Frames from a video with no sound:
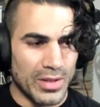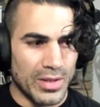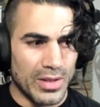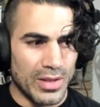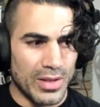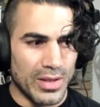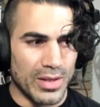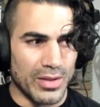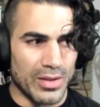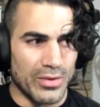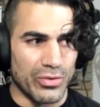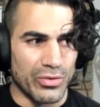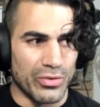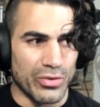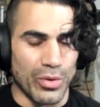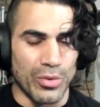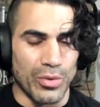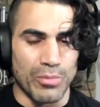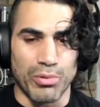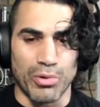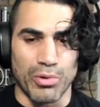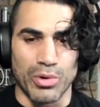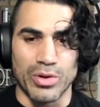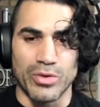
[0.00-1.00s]
It's so
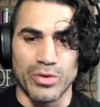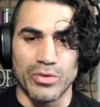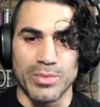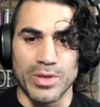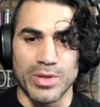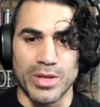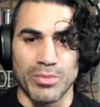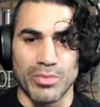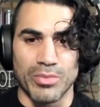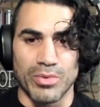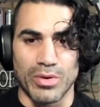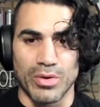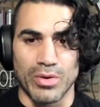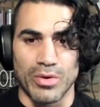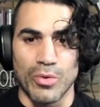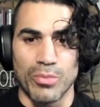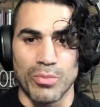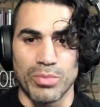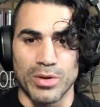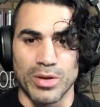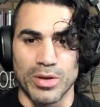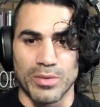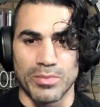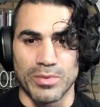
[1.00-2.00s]
important to be able to
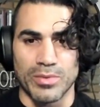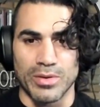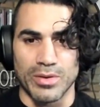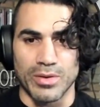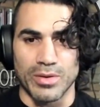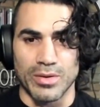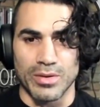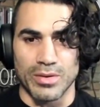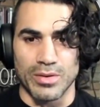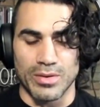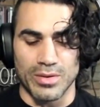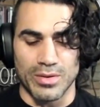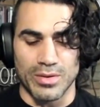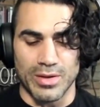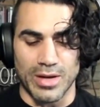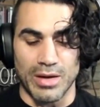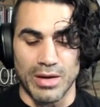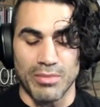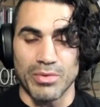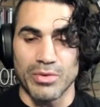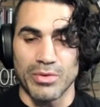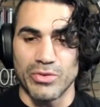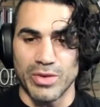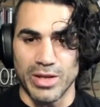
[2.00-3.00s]
open up the
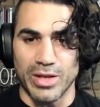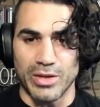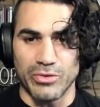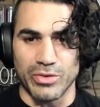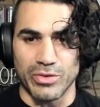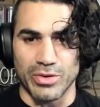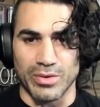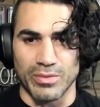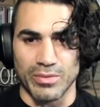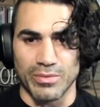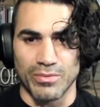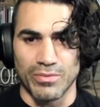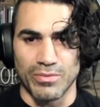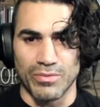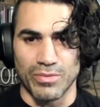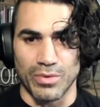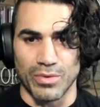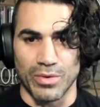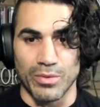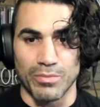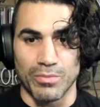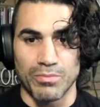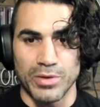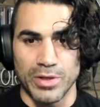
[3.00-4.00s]
conversation
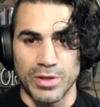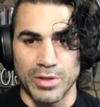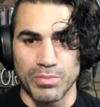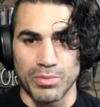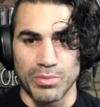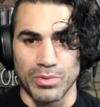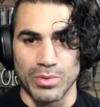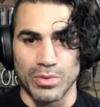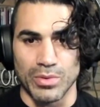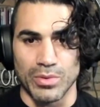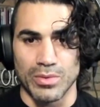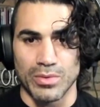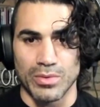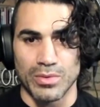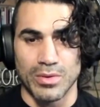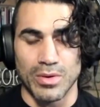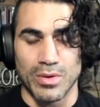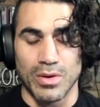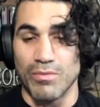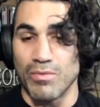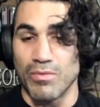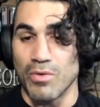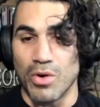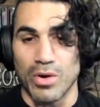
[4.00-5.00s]
for people
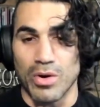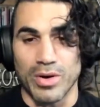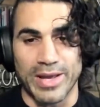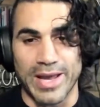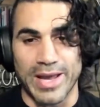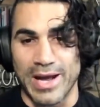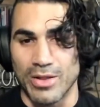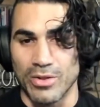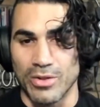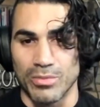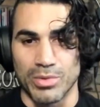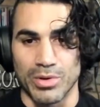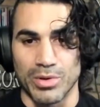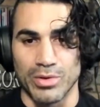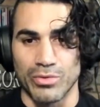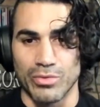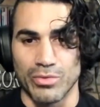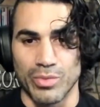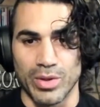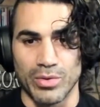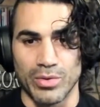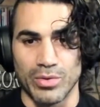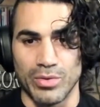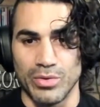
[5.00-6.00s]
of all calibers,
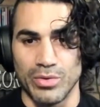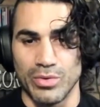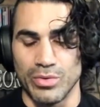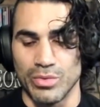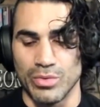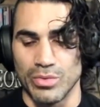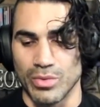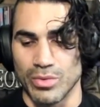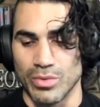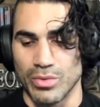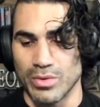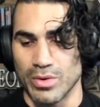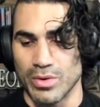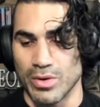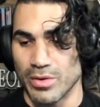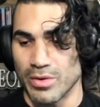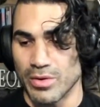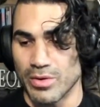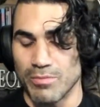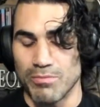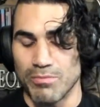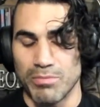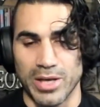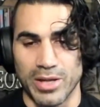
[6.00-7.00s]
whether you are a
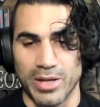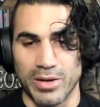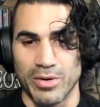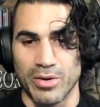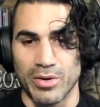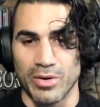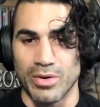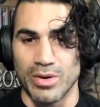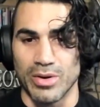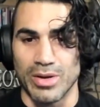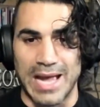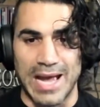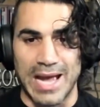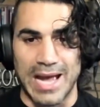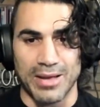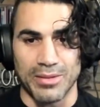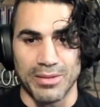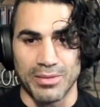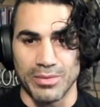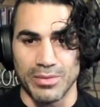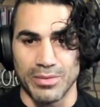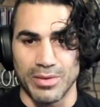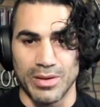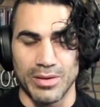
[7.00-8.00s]
competitor, an
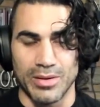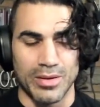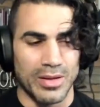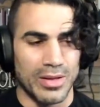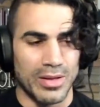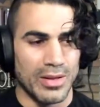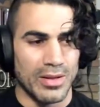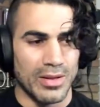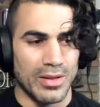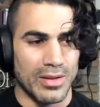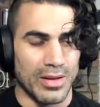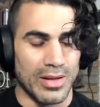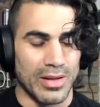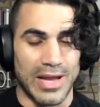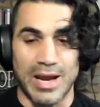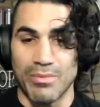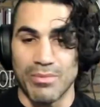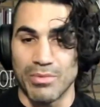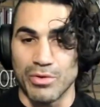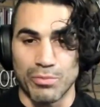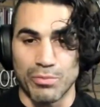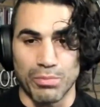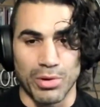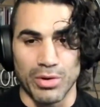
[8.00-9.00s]
athlete, an
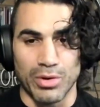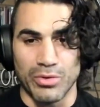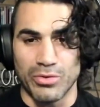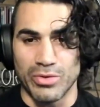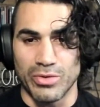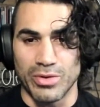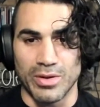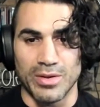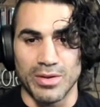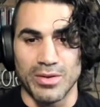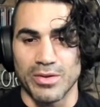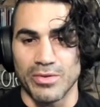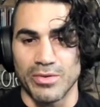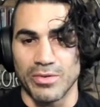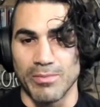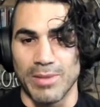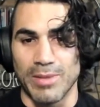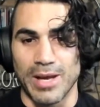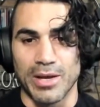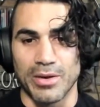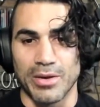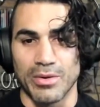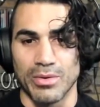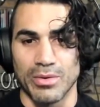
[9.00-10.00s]
average person, it doesn't
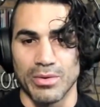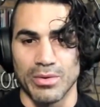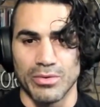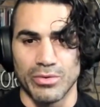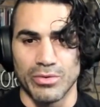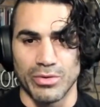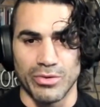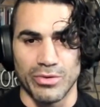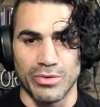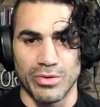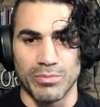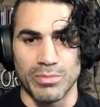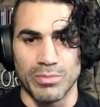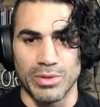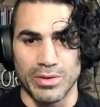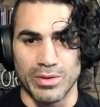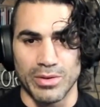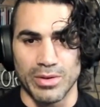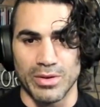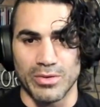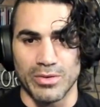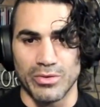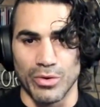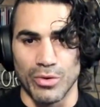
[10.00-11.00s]
matter. It's just the
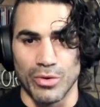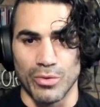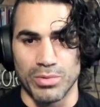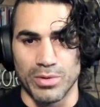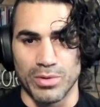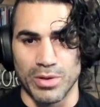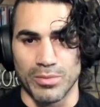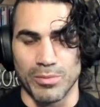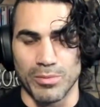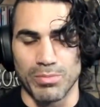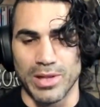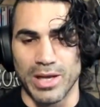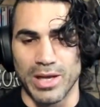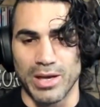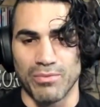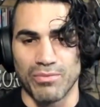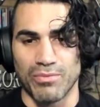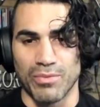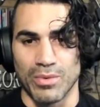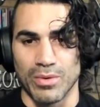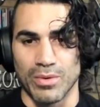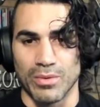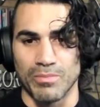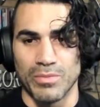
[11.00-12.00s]
ability to open up the
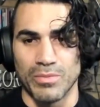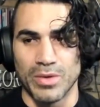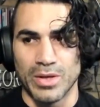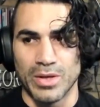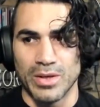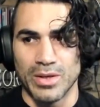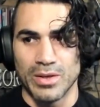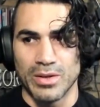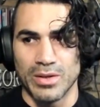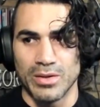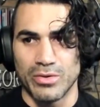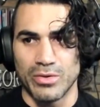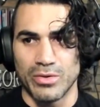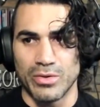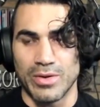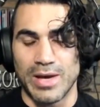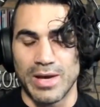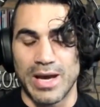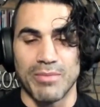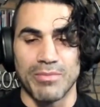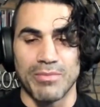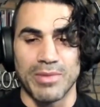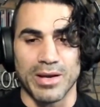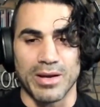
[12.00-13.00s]
platform to
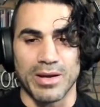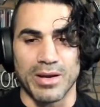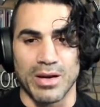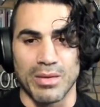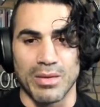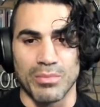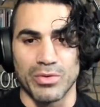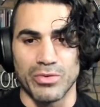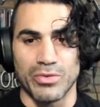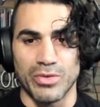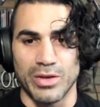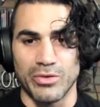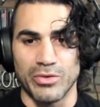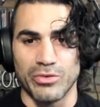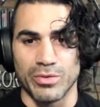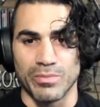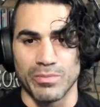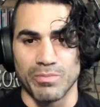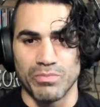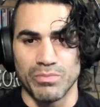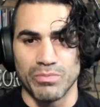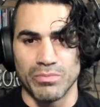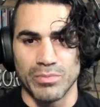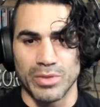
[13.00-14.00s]
have that
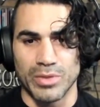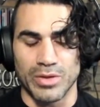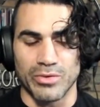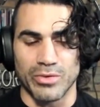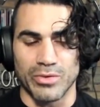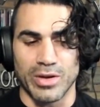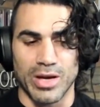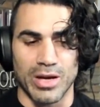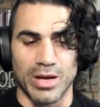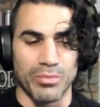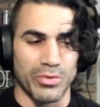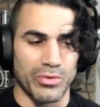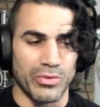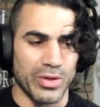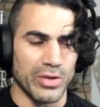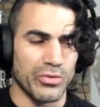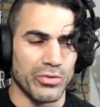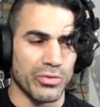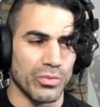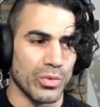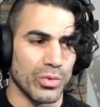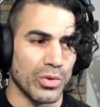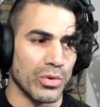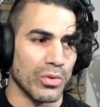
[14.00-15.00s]
conversation, because a
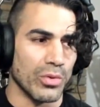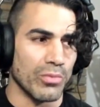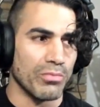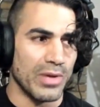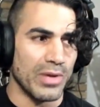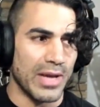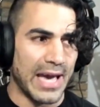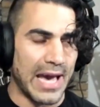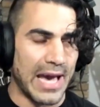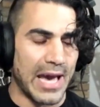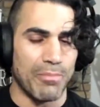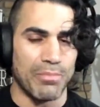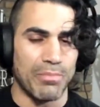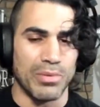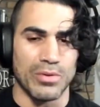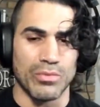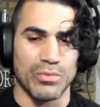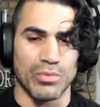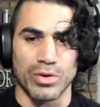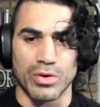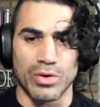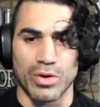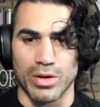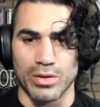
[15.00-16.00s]
conversation will happen
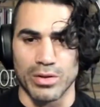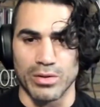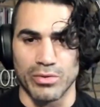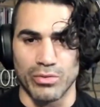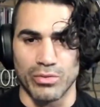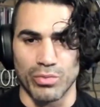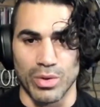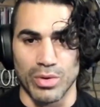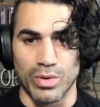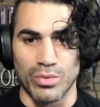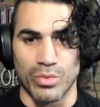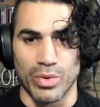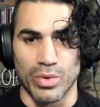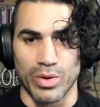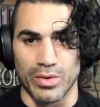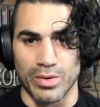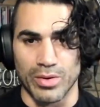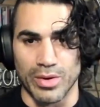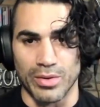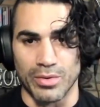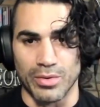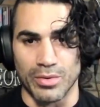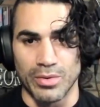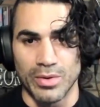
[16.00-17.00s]
regardless, one way or
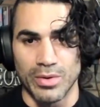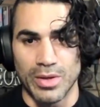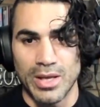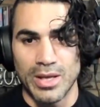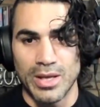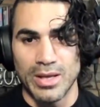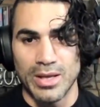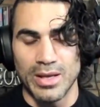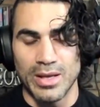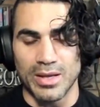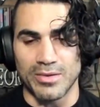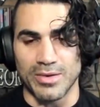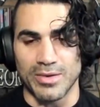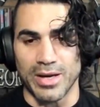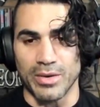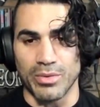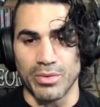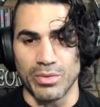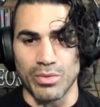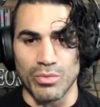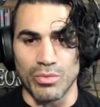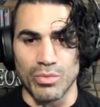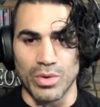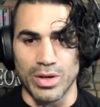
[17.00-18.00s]
another. It's
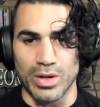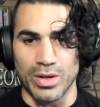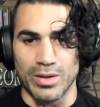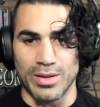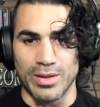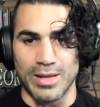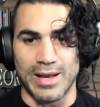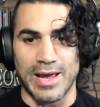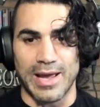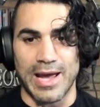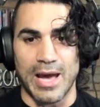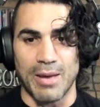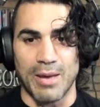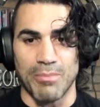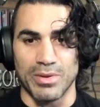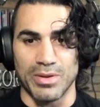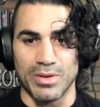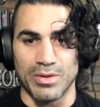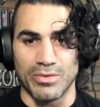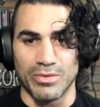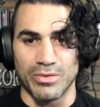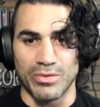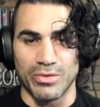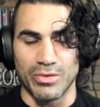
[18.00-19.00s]
either the one that
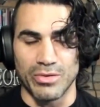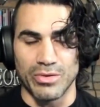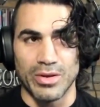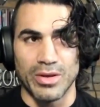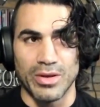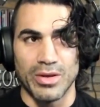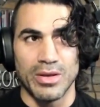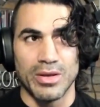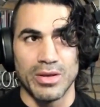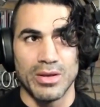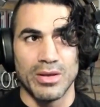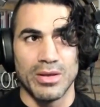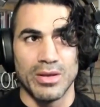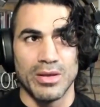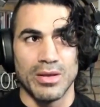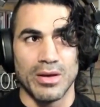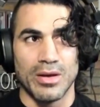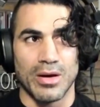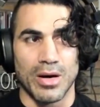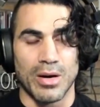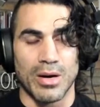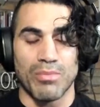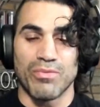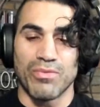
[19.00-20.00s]
happens
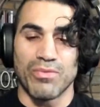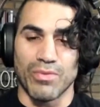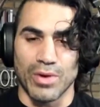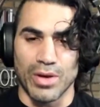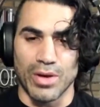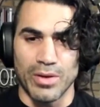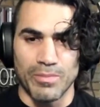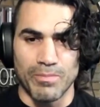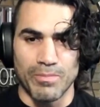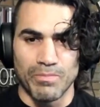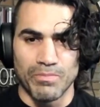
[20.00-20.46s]
up front